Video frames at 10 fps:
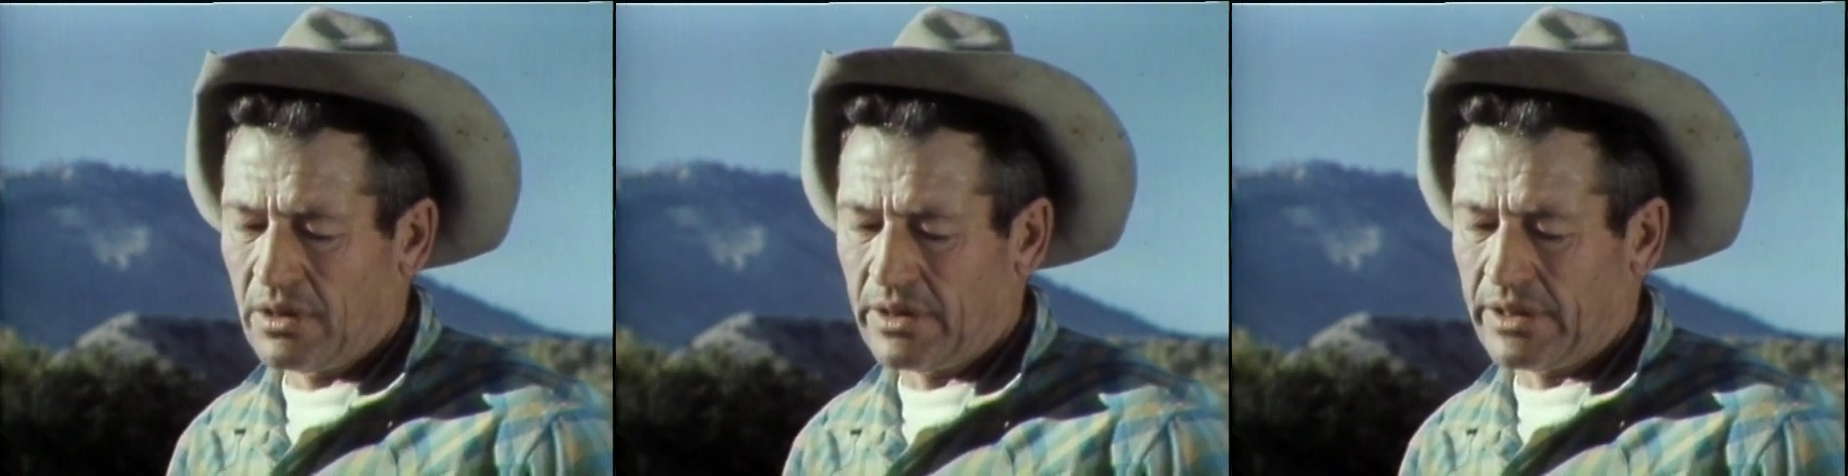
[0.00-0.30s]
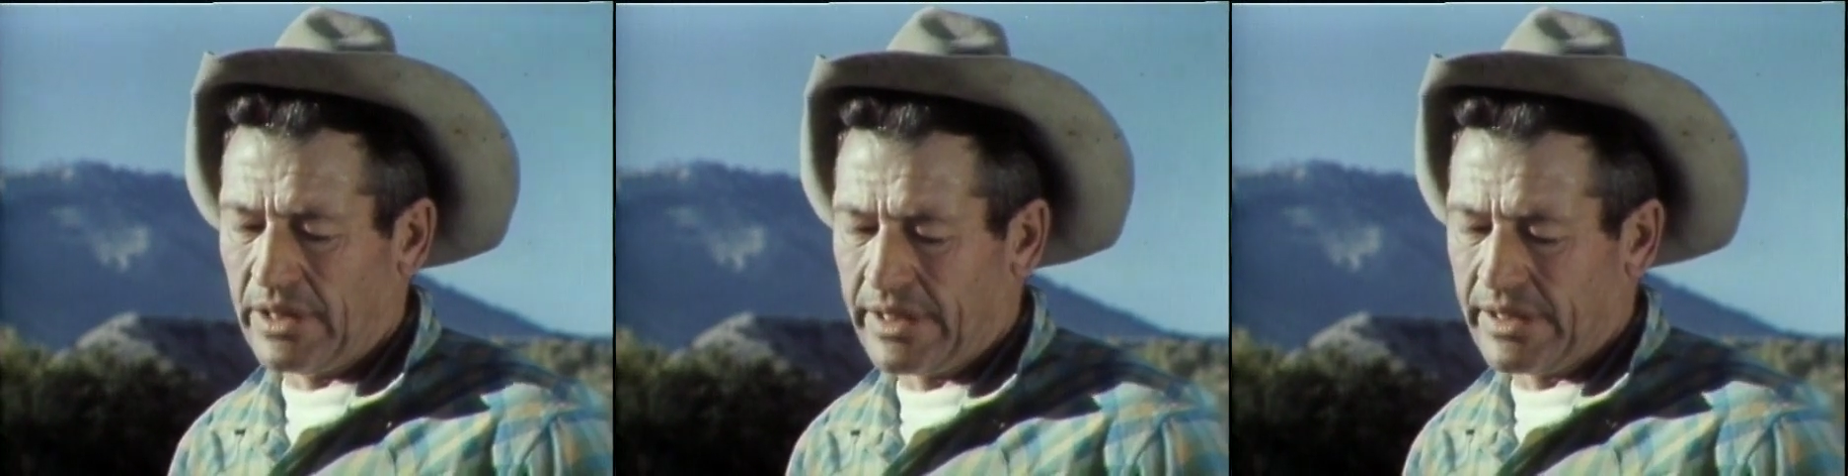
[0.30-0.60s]
and
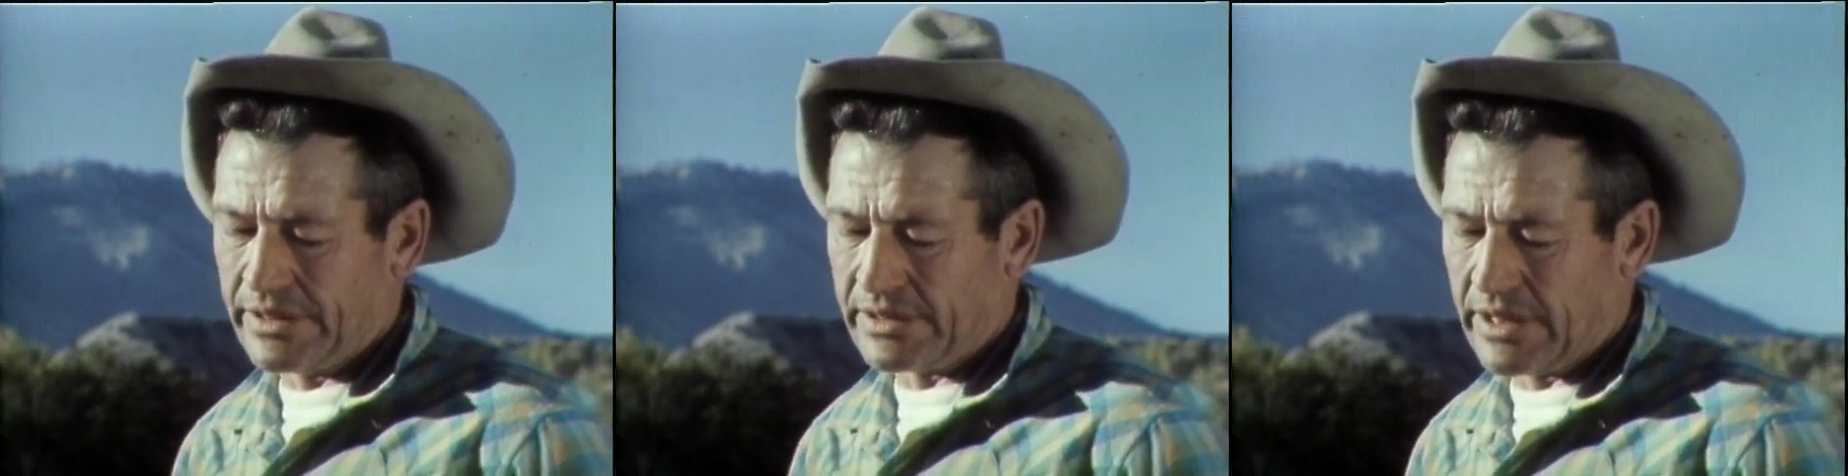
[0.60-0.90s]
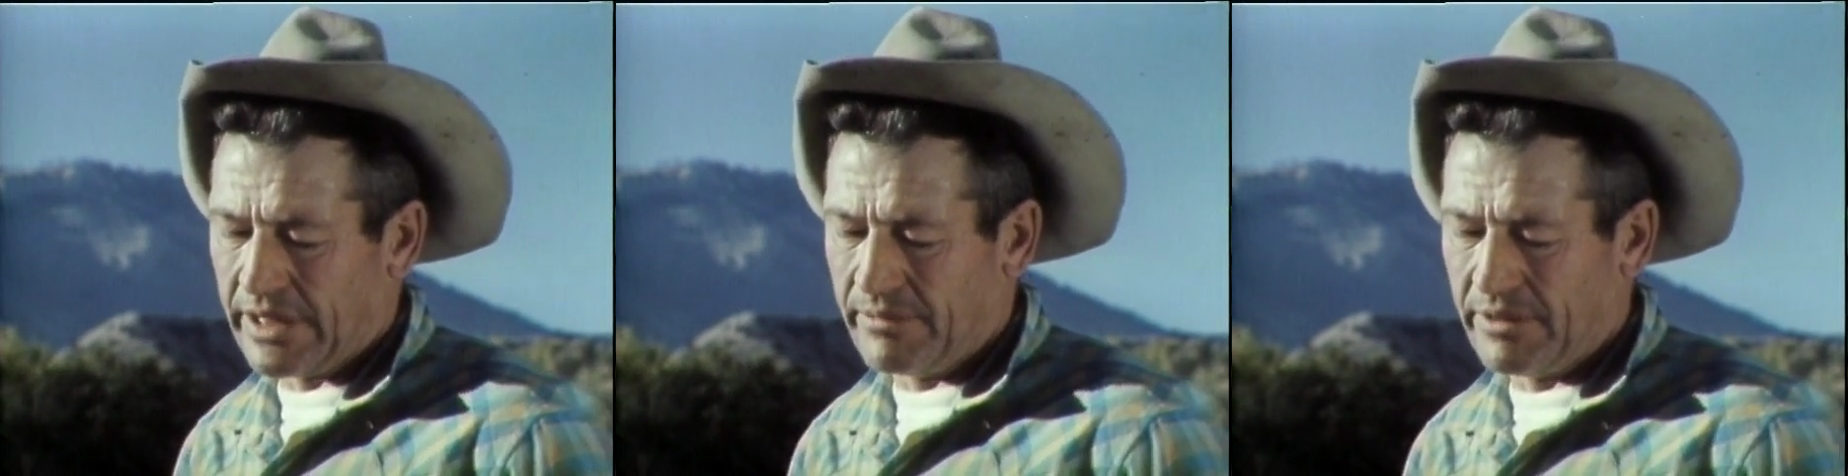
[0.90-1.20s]
at night, I just
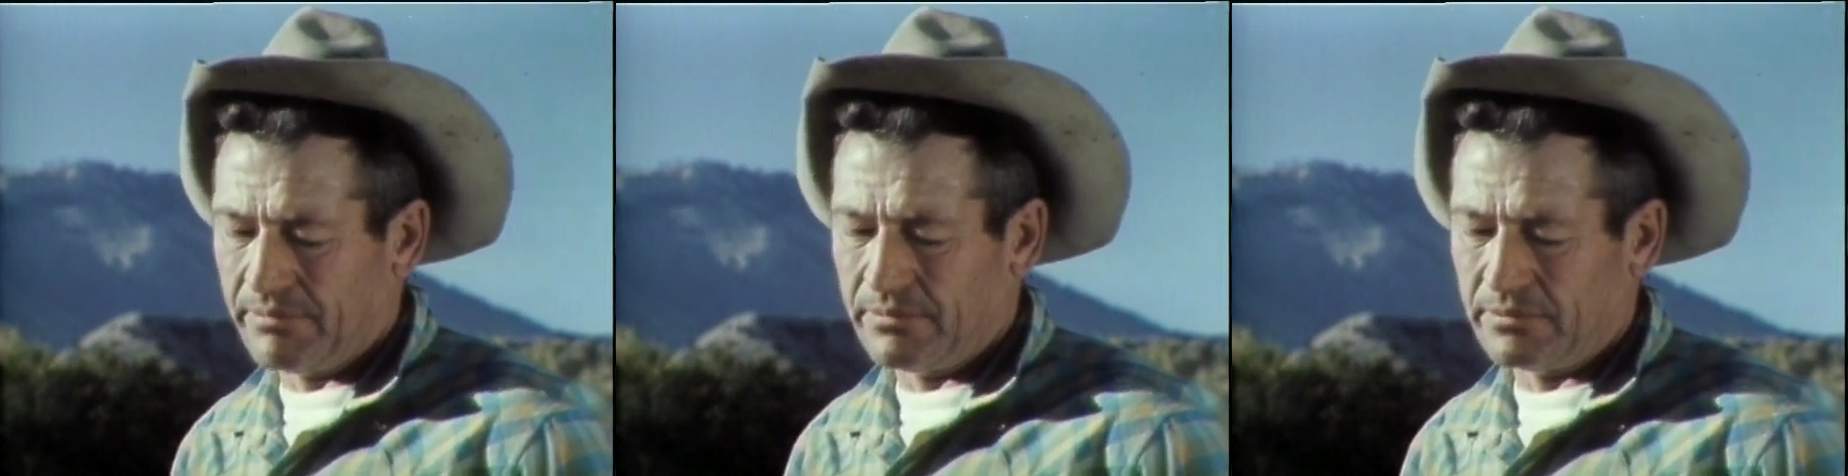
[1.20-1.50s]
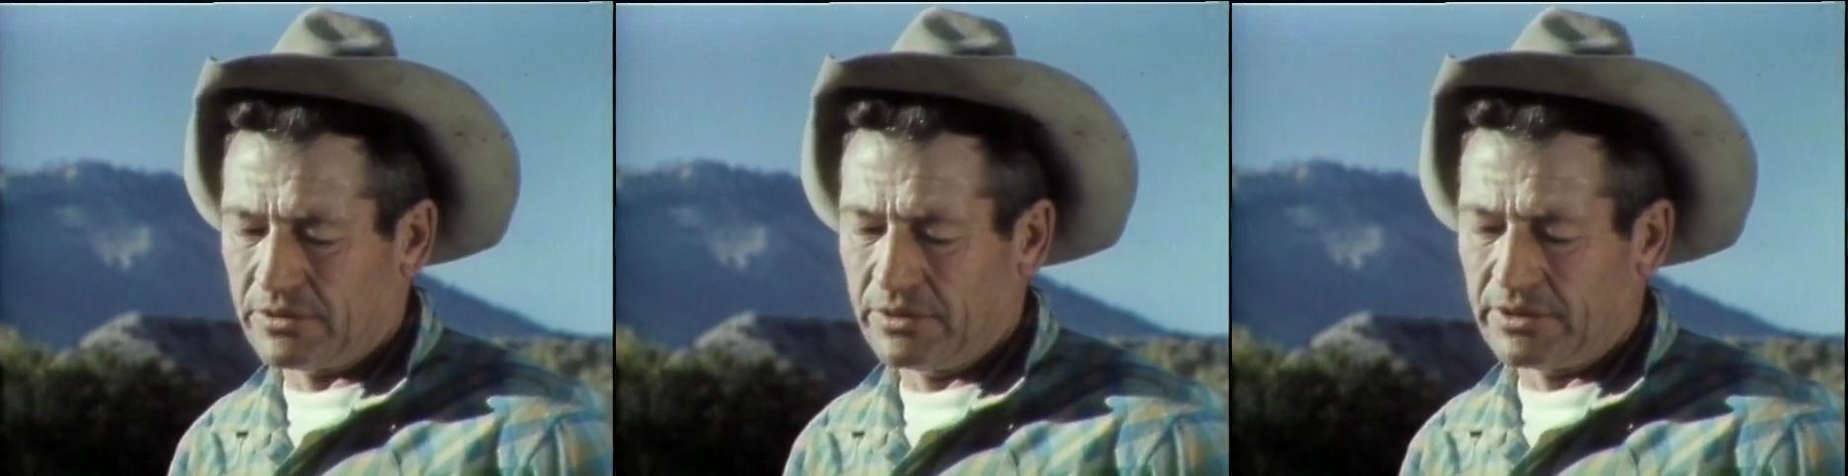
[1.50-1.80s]
tie him up
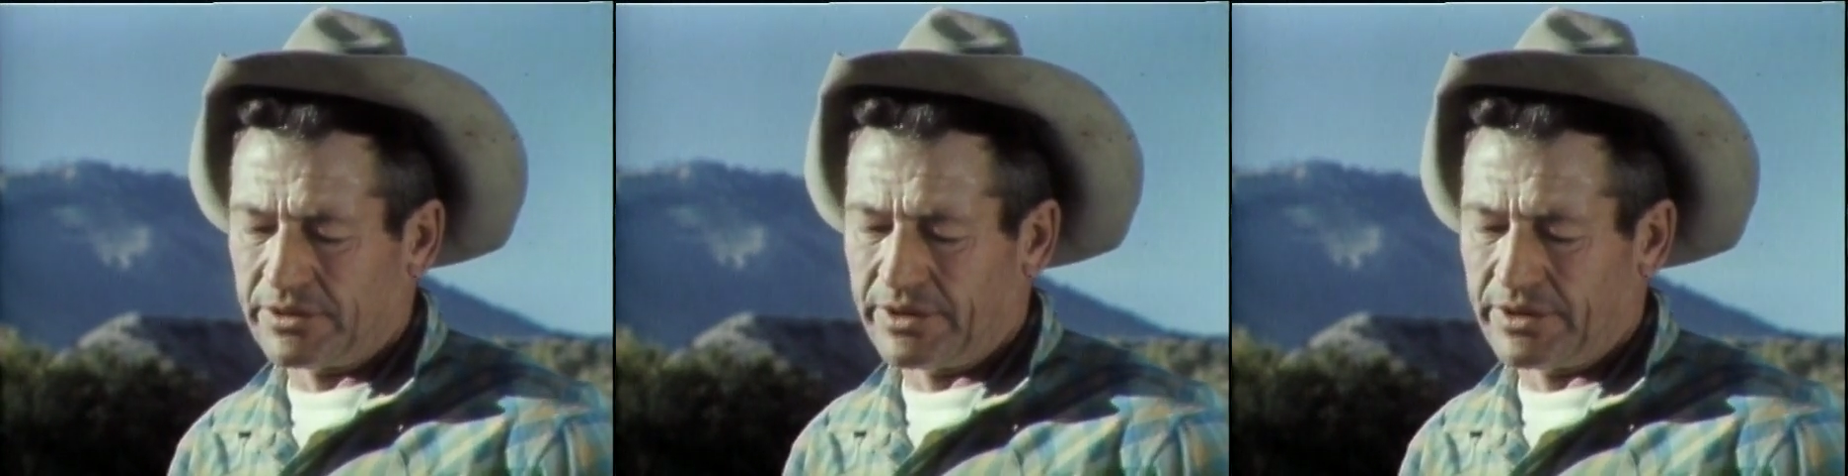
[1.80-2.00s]
to a